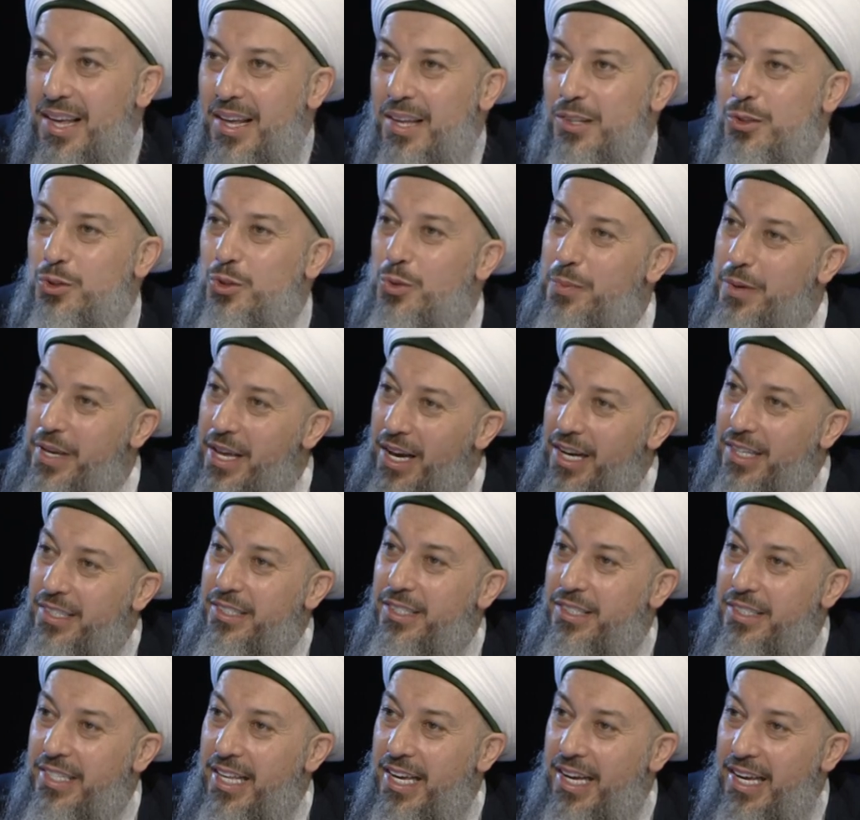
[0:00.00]
To be under
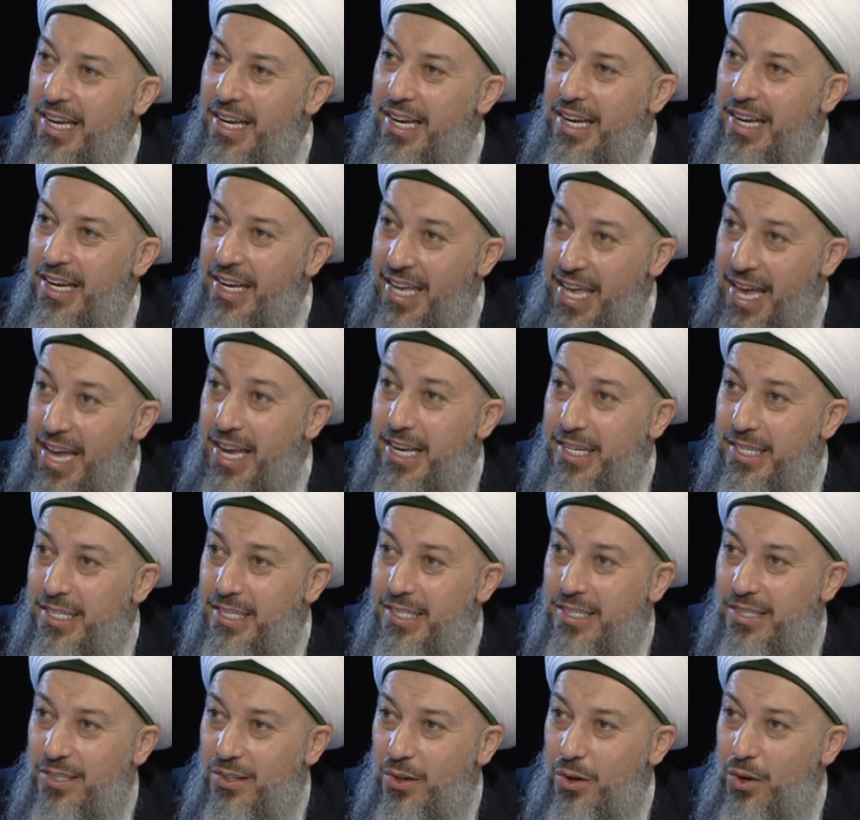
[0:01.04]
the
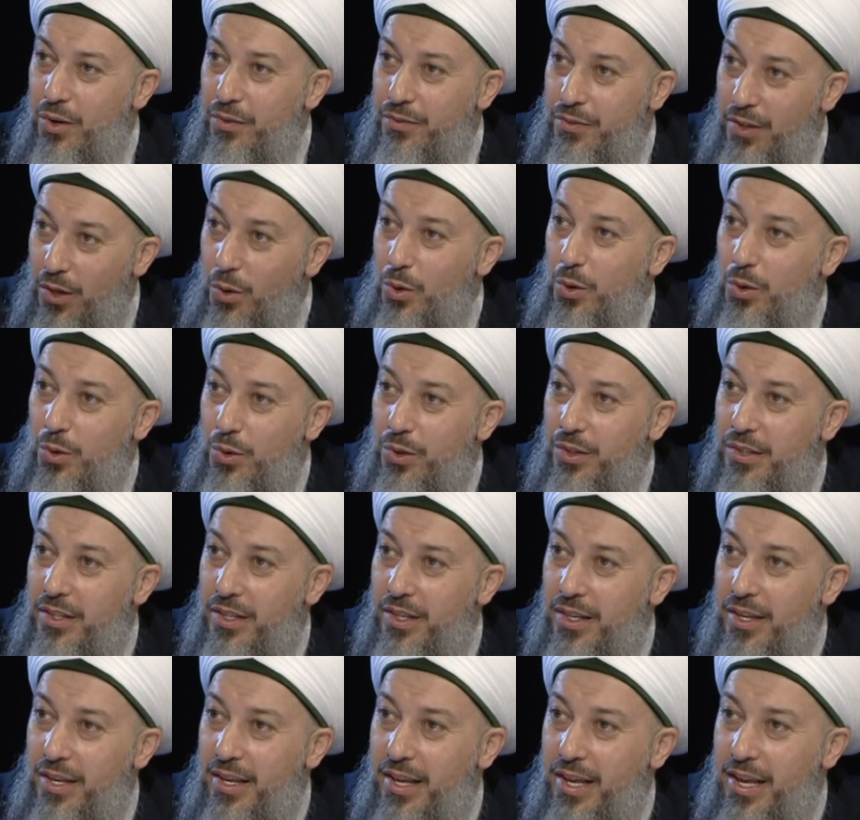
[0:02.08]
gaze of the Lord,
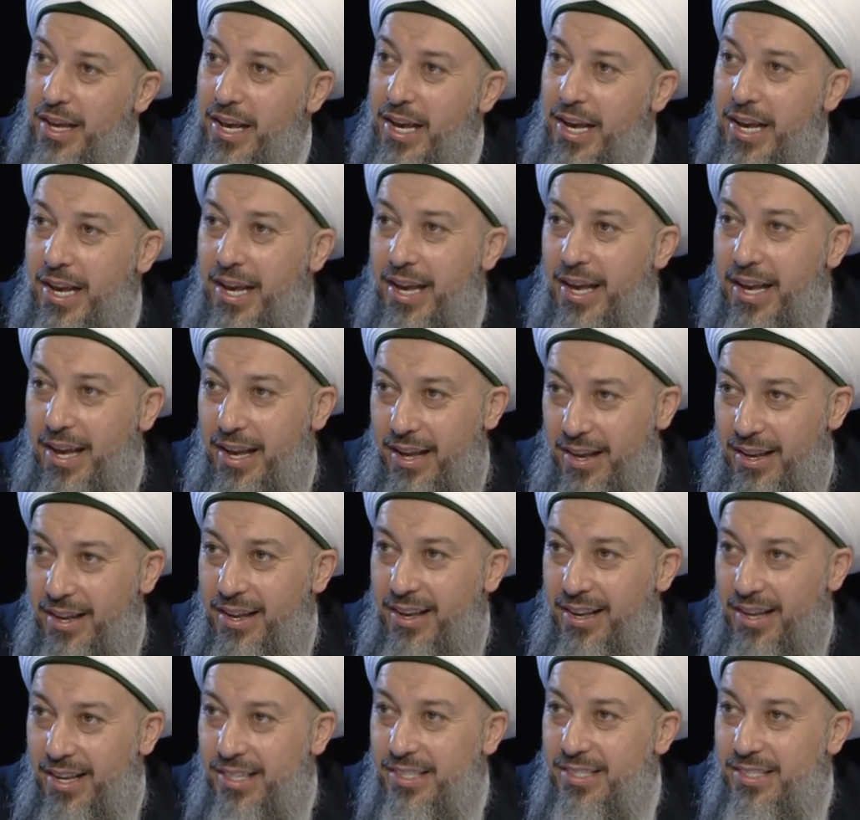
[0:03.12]

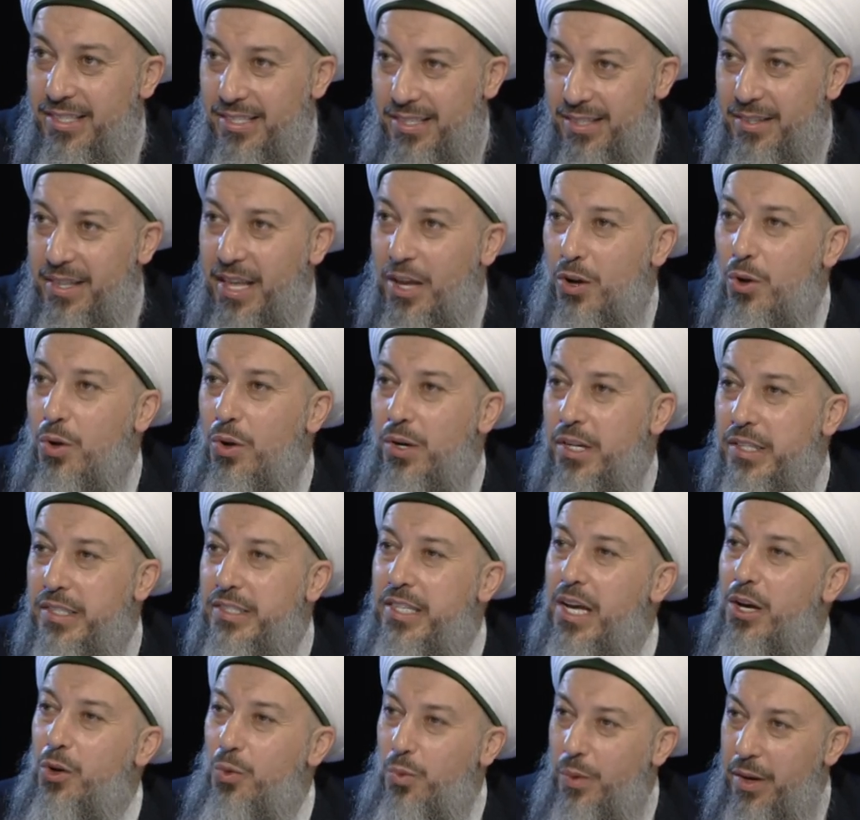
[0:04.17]
is they call it
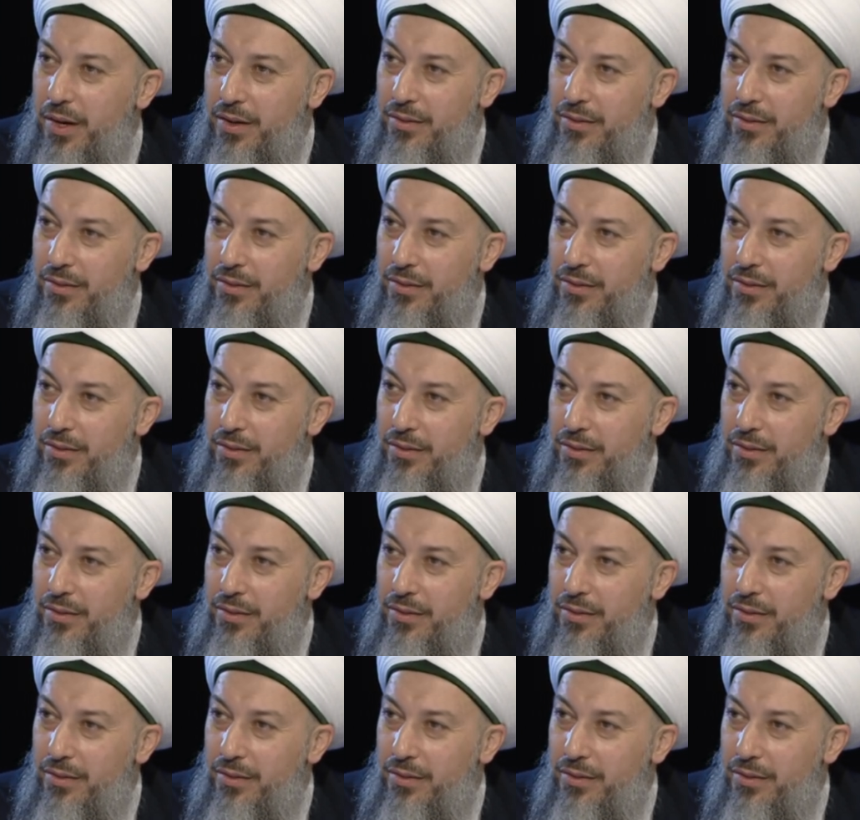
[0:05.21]
taqwa.